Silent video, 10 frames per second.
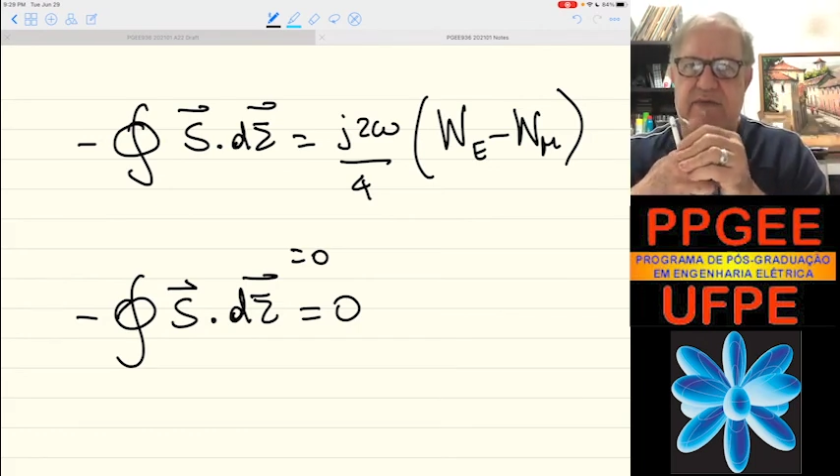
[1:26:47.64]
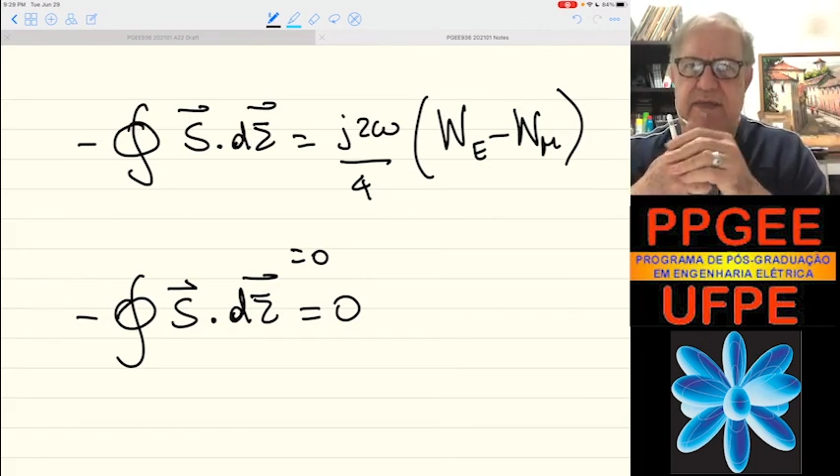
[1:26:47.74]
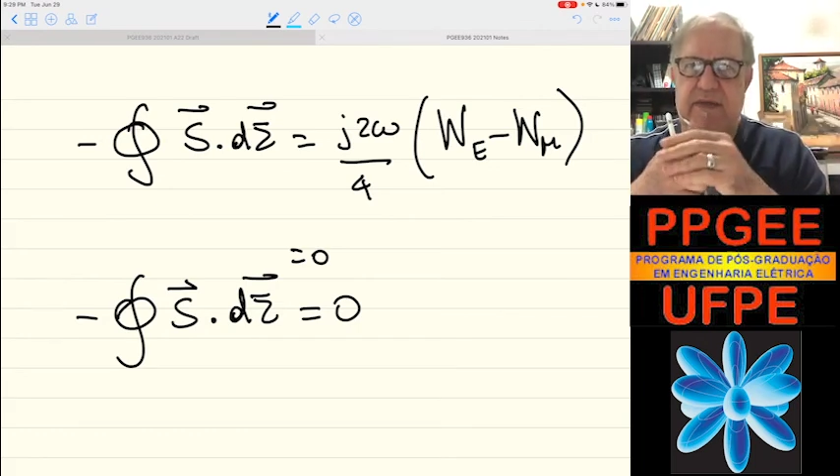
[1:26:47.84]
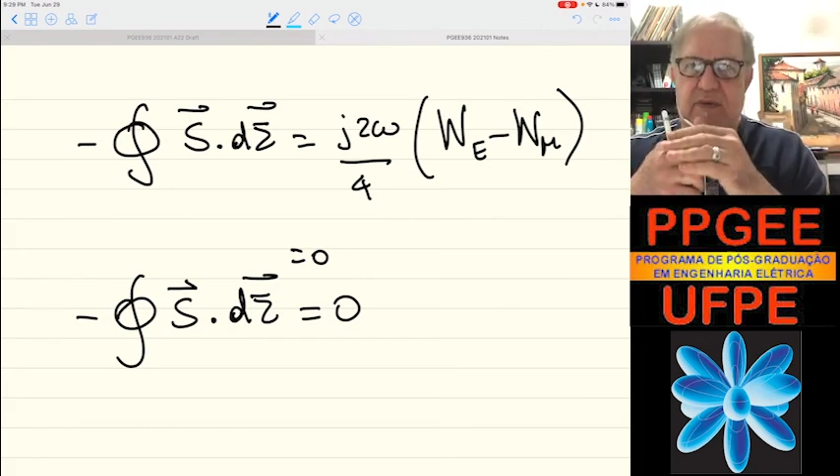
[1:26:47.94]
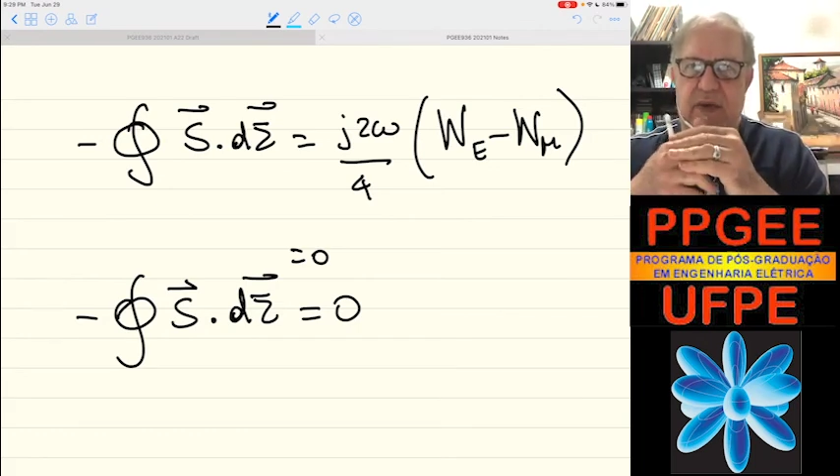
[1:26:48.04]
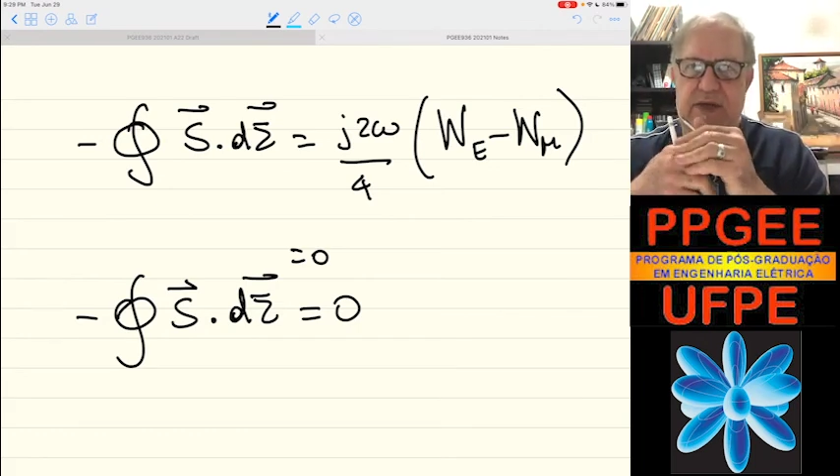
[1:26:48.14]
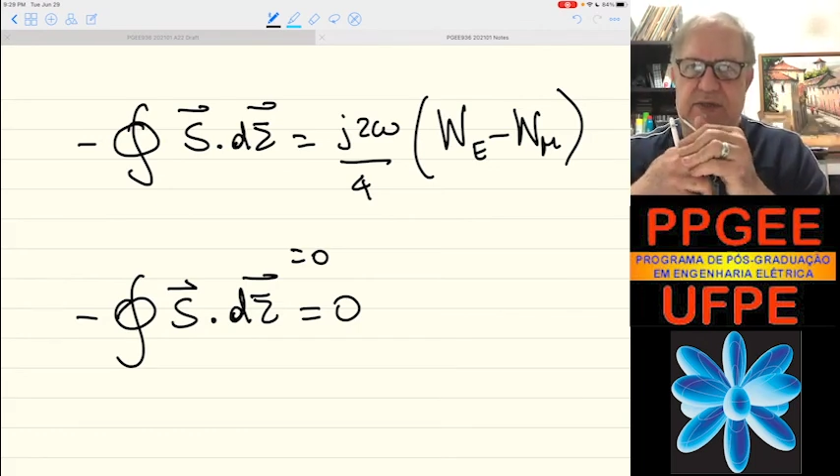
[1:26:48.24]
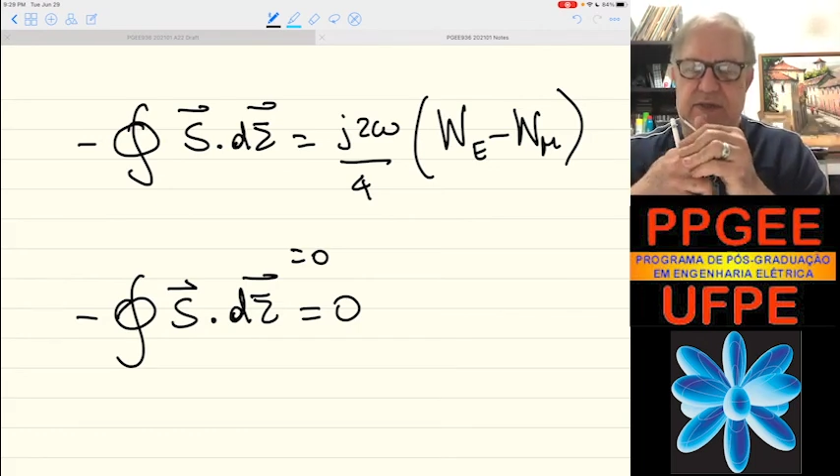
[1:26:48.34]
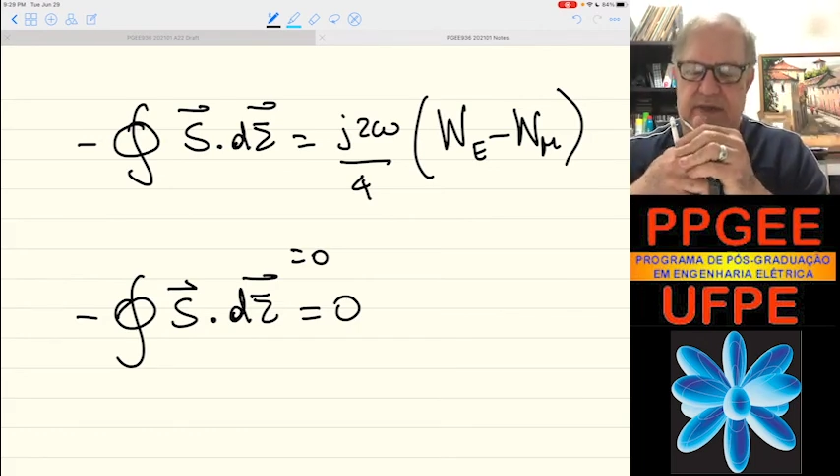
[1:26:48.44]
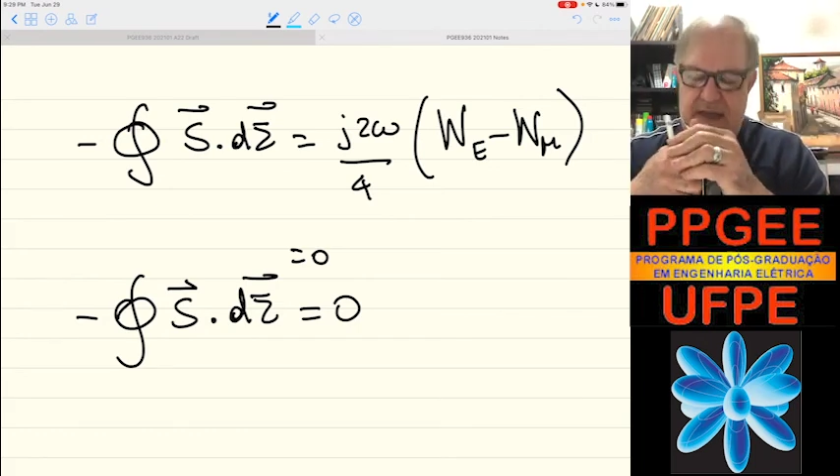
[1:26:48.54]
this
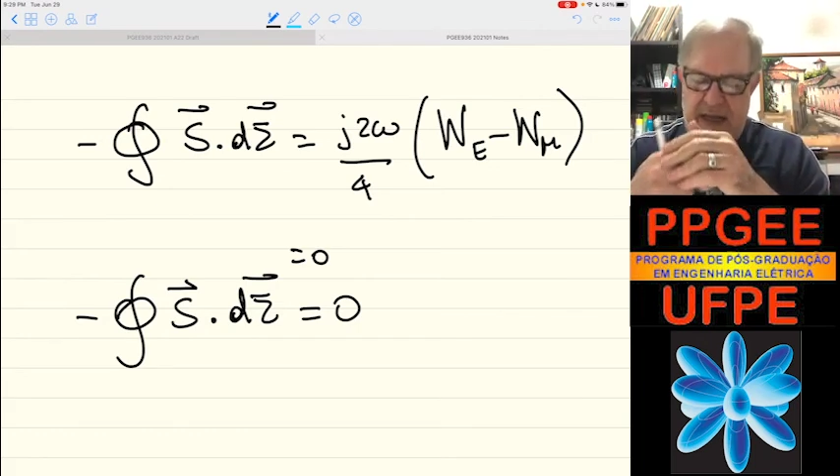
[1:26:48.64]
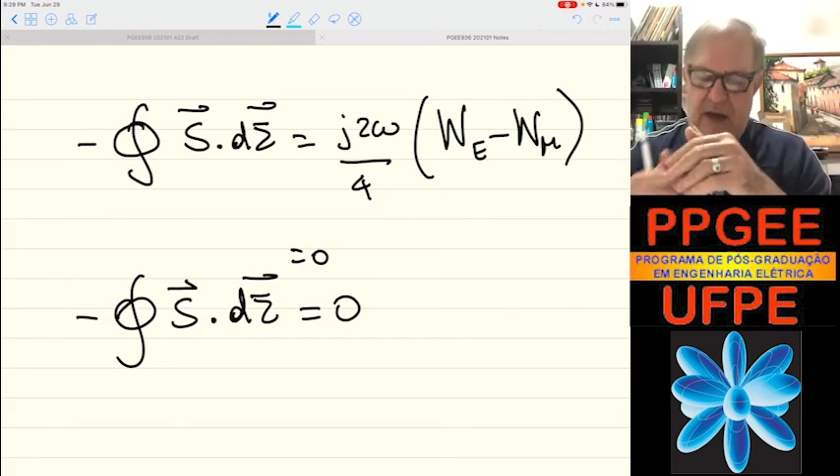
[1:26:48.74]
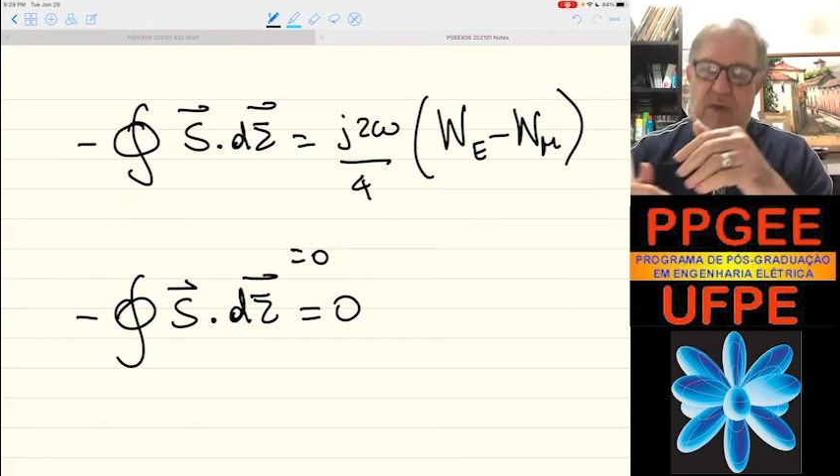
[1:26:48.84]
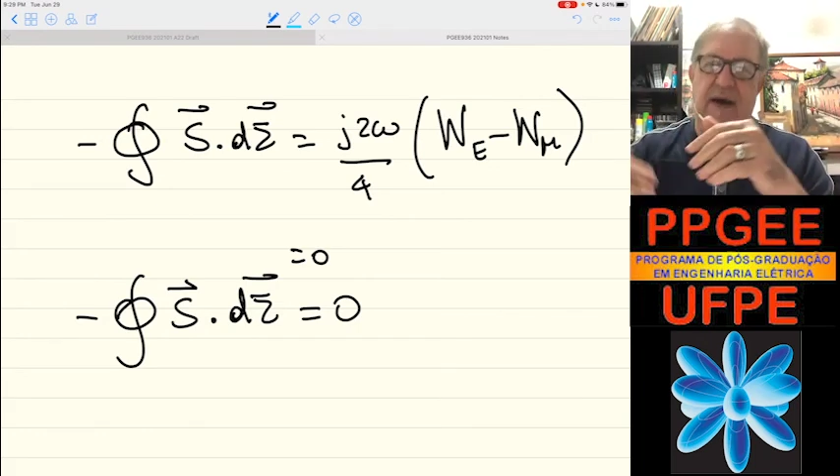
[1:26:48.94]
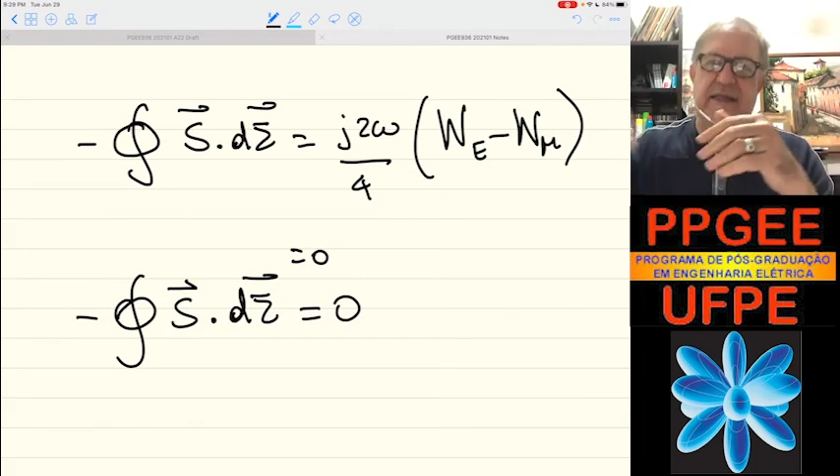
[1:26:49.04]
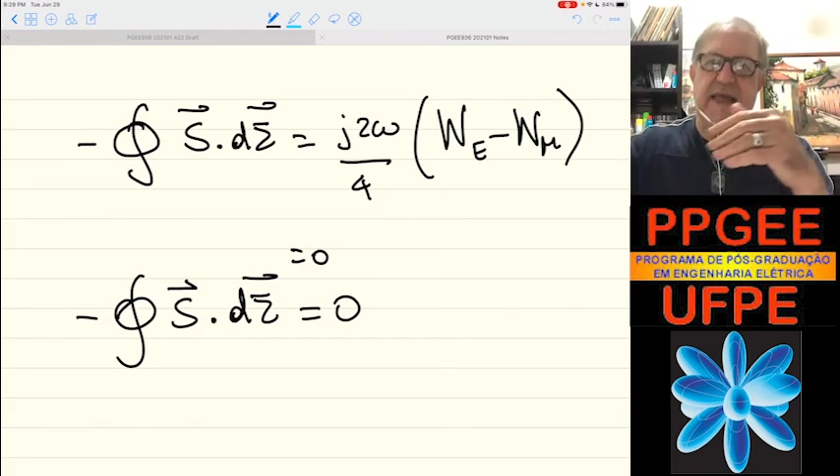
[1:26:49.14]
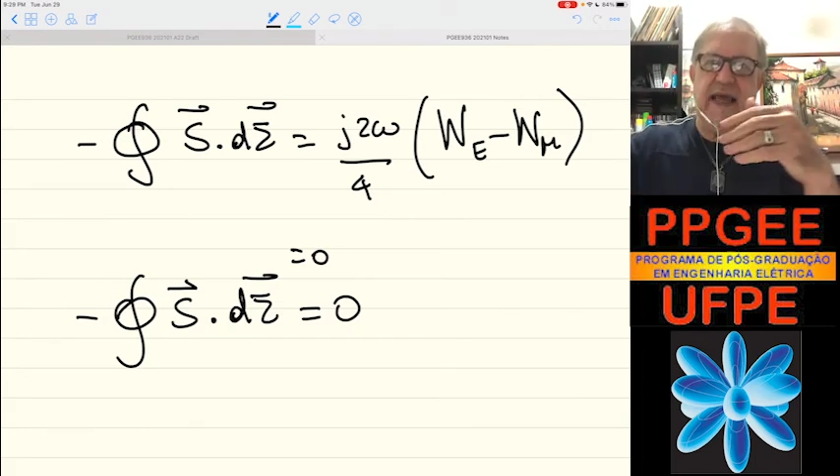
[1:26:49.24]
equation. What